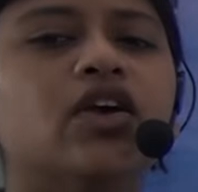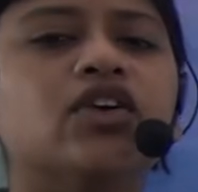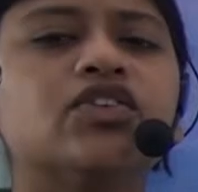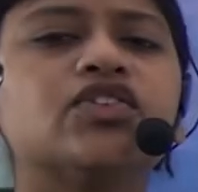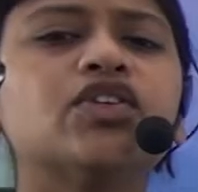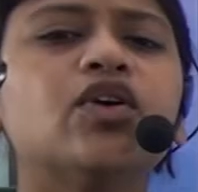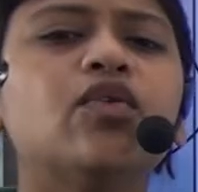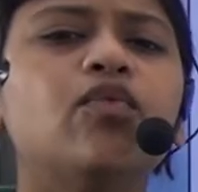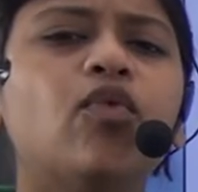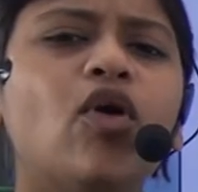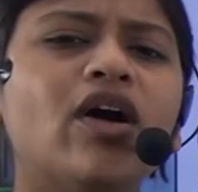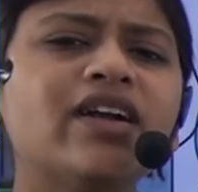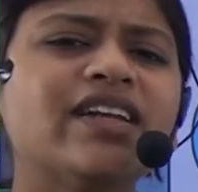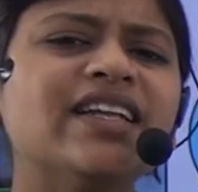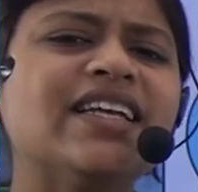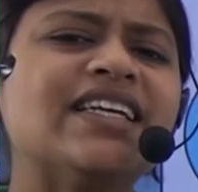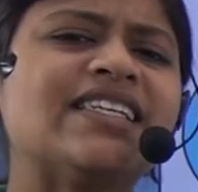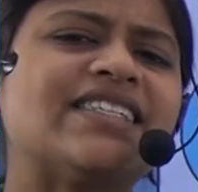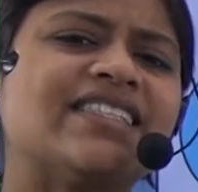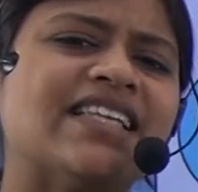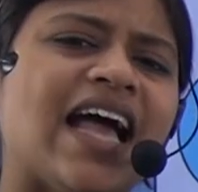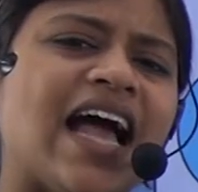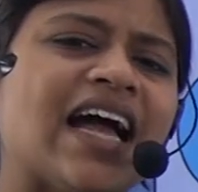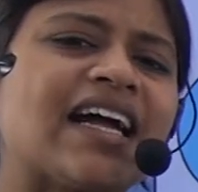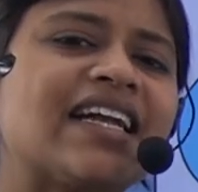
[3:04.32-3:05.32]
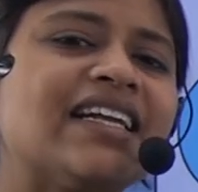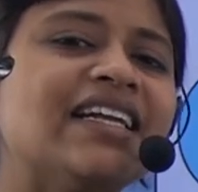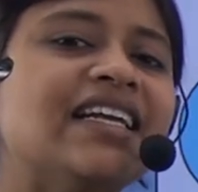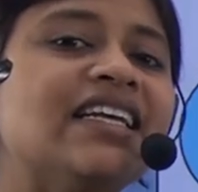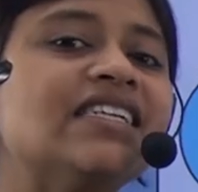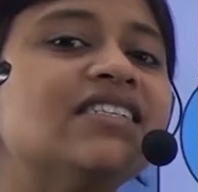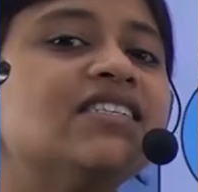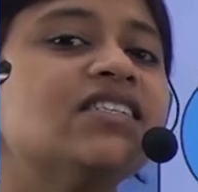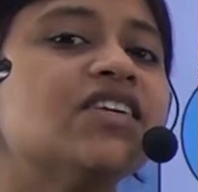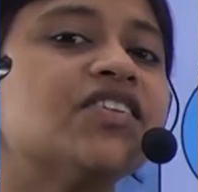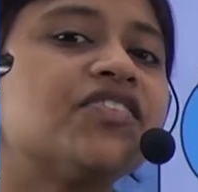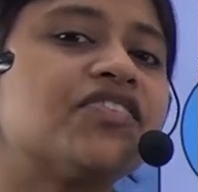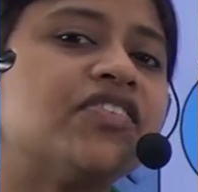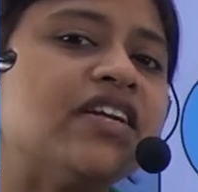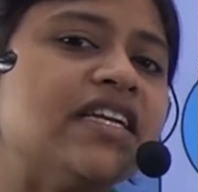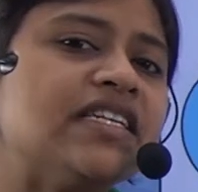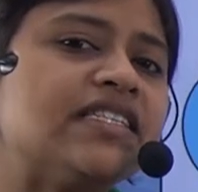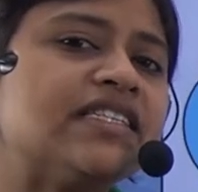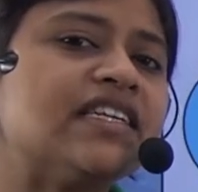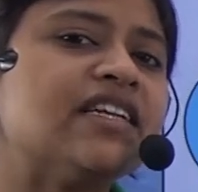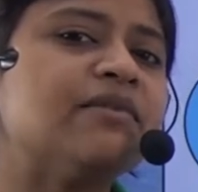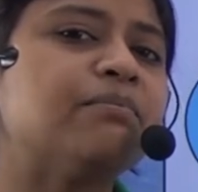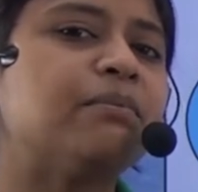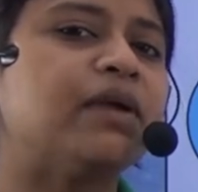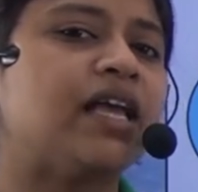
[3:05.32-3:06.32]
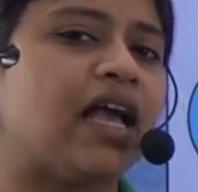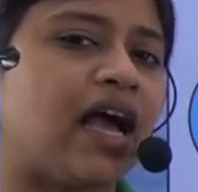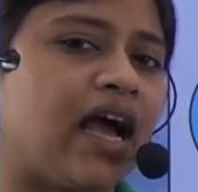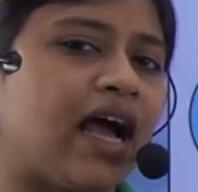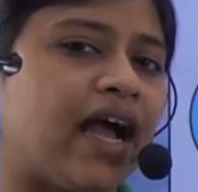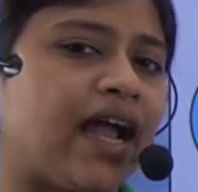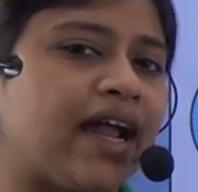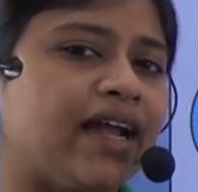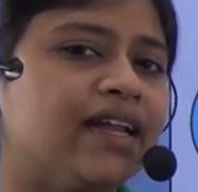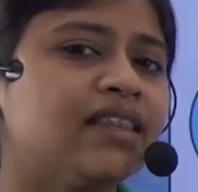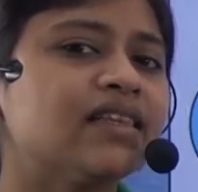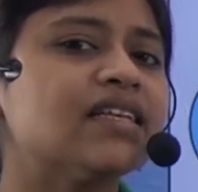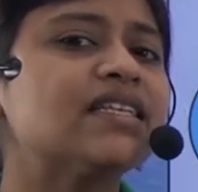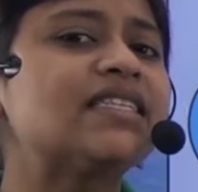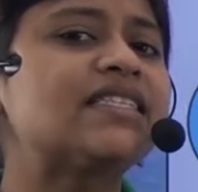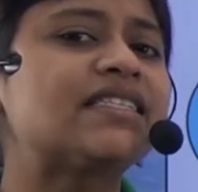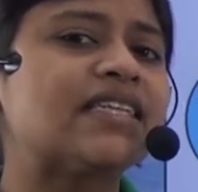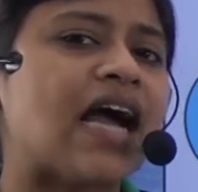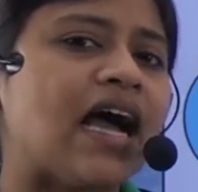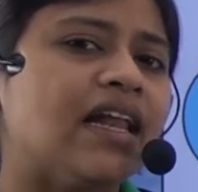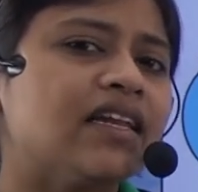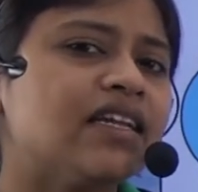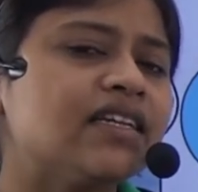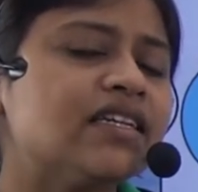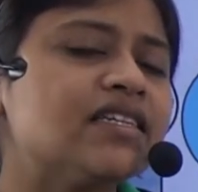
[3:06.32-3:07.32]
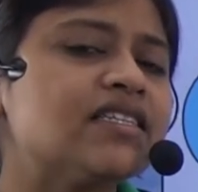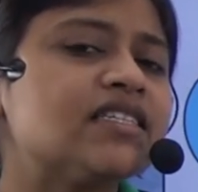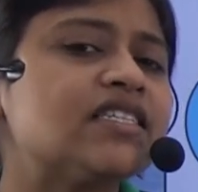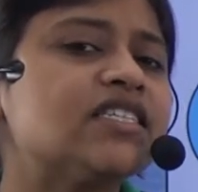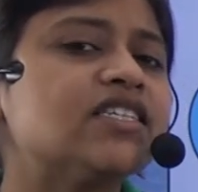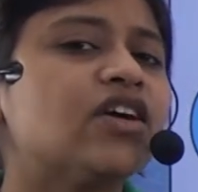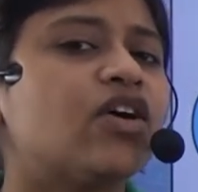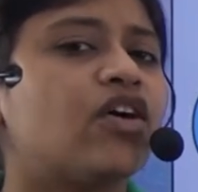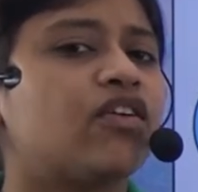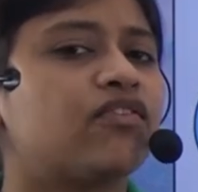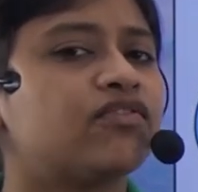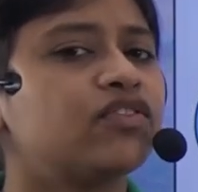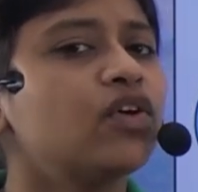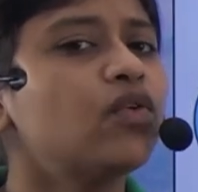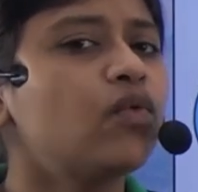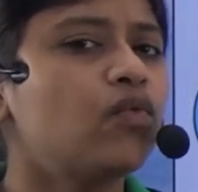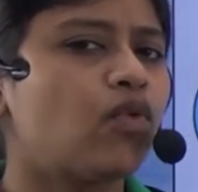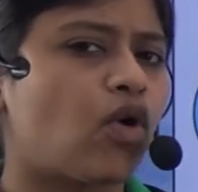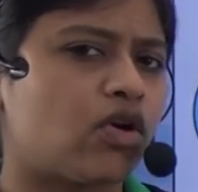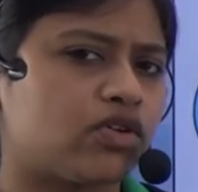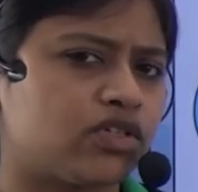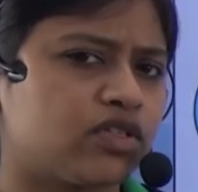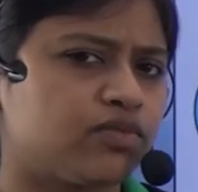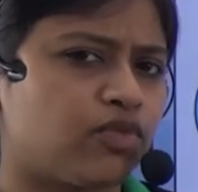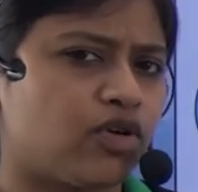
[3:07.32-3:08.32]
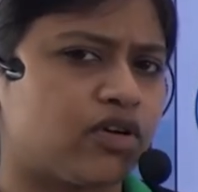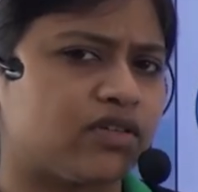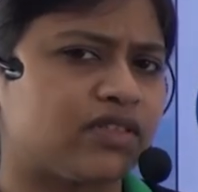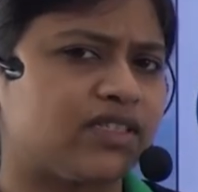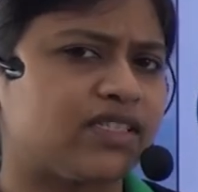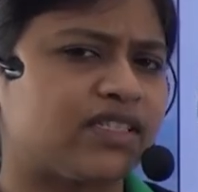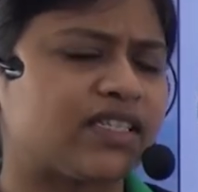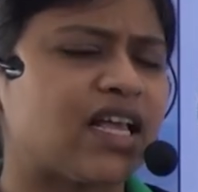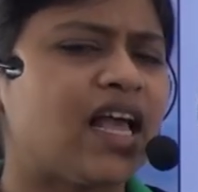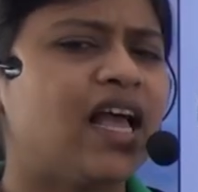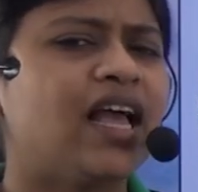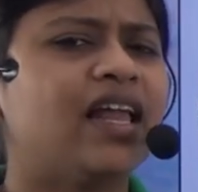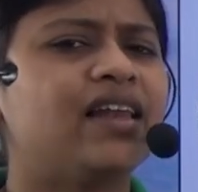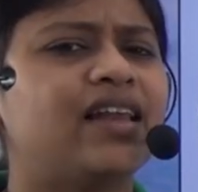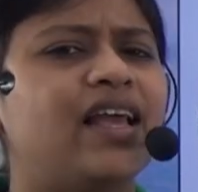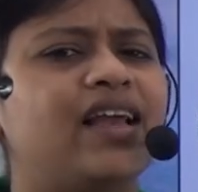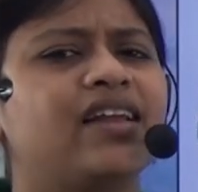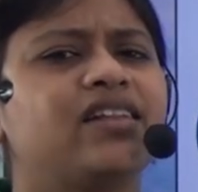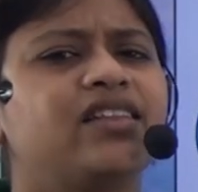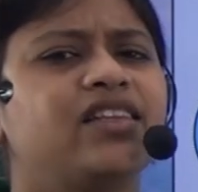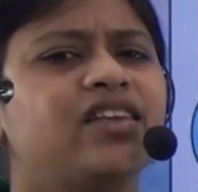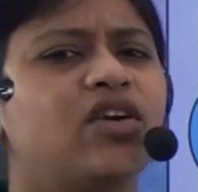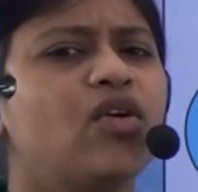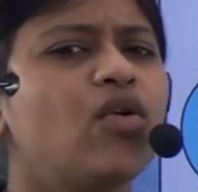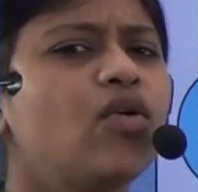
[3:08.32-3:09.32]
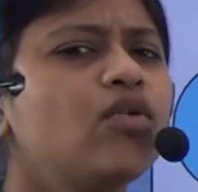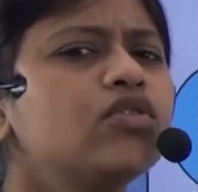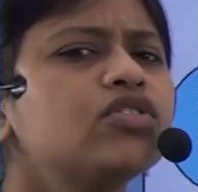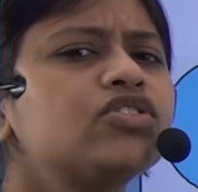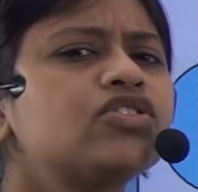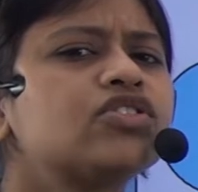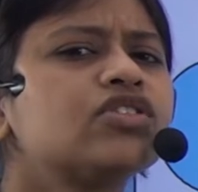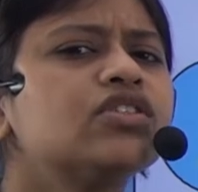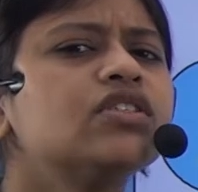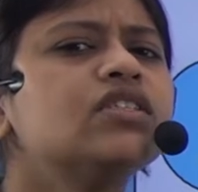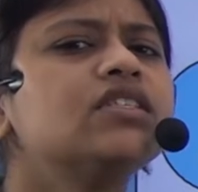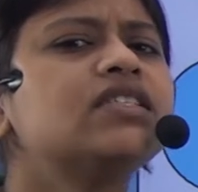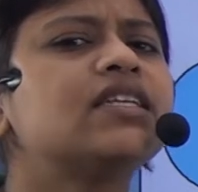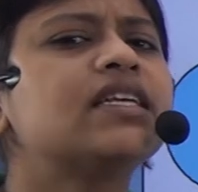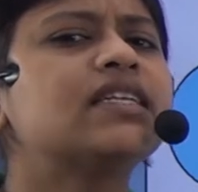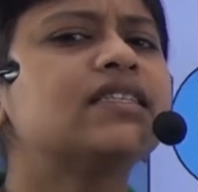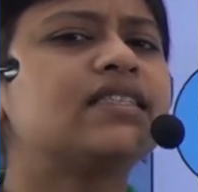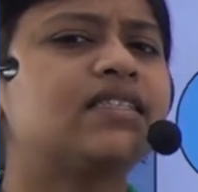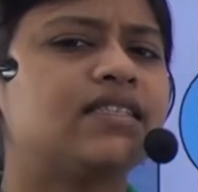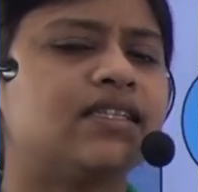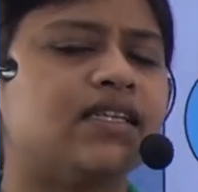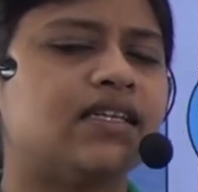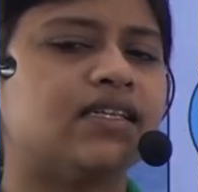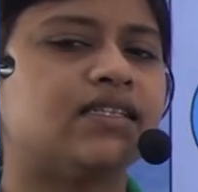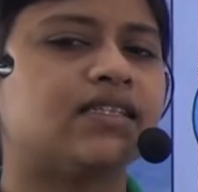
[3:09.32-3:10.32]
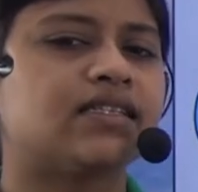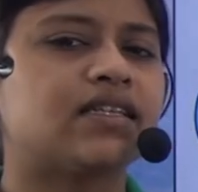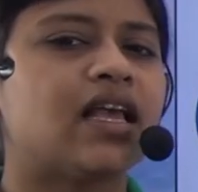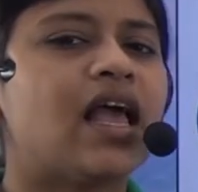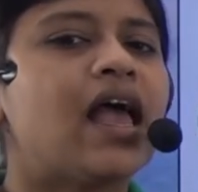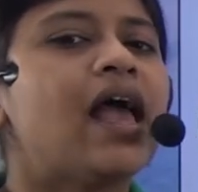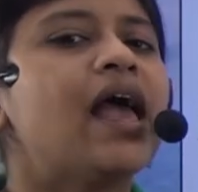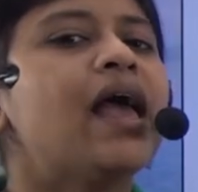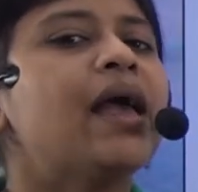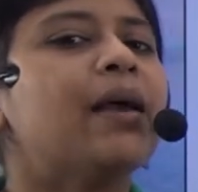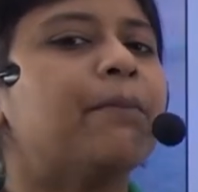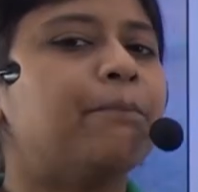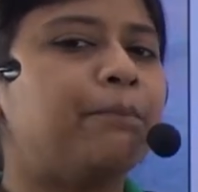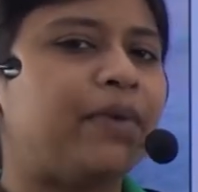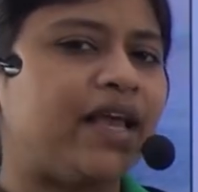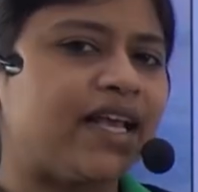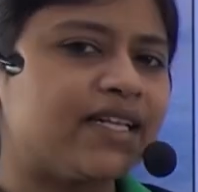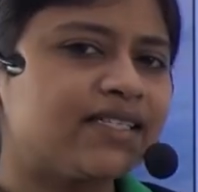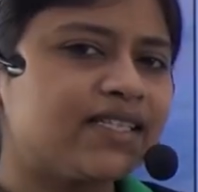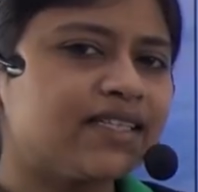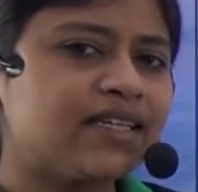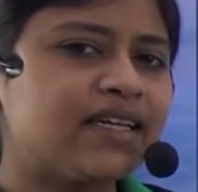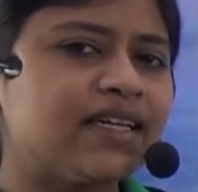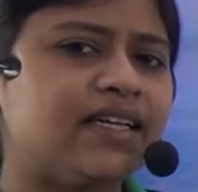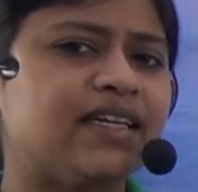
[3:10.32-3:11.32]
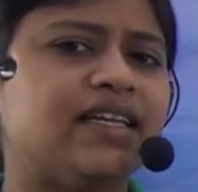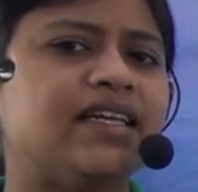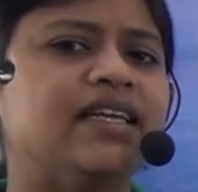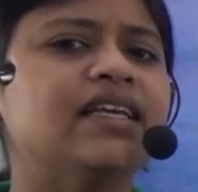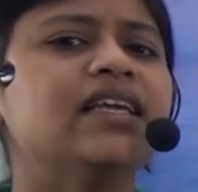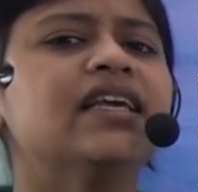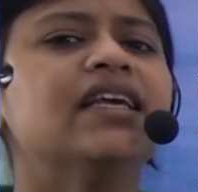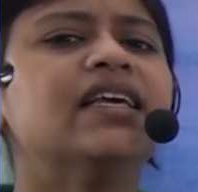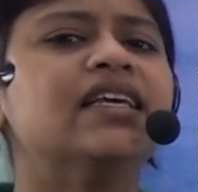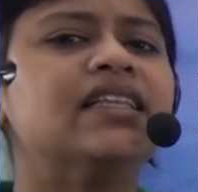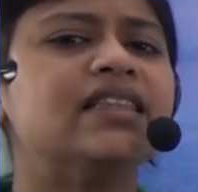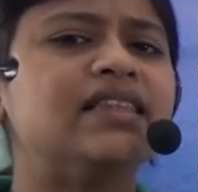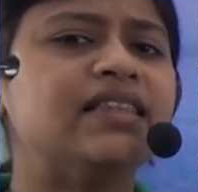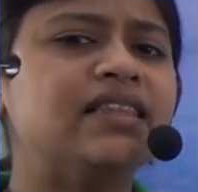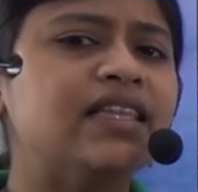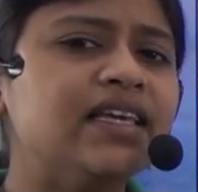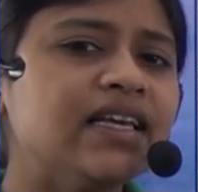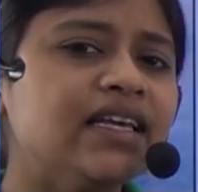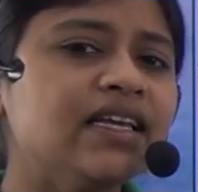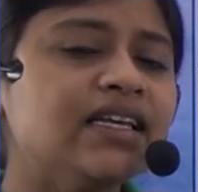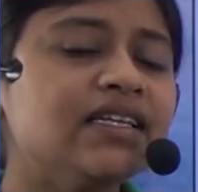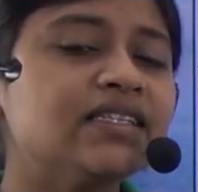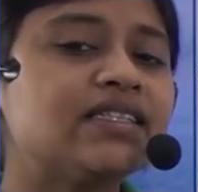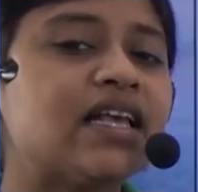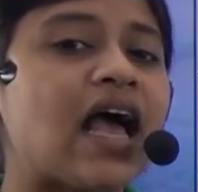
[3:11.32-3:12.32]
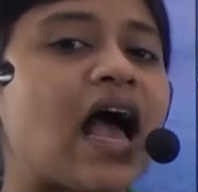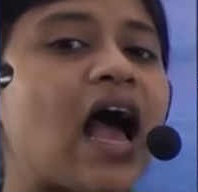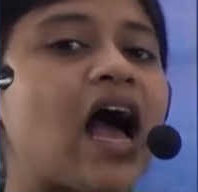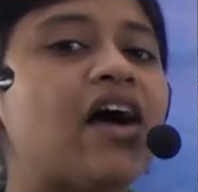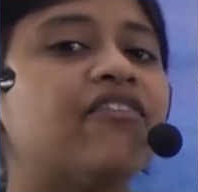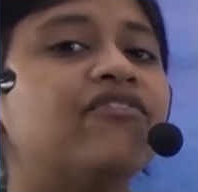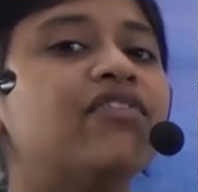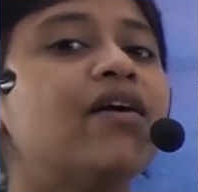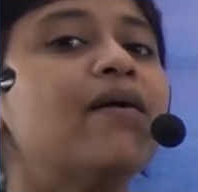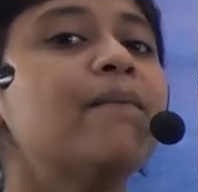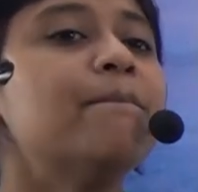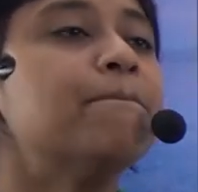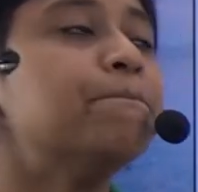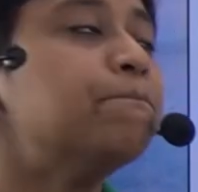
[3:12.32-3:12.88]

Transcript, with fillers: so what exactly is the reason behind the salinity of the water bodies like the oceans and seas? Basically, these have a